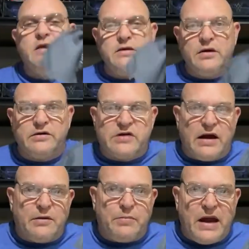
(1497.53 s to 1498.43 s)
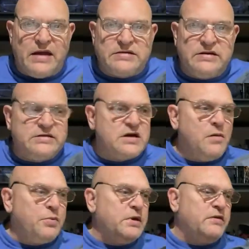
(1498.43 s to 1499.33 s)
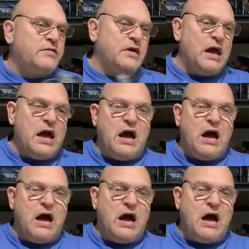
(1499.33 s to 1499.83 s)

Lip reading: here trying to bash these companies. I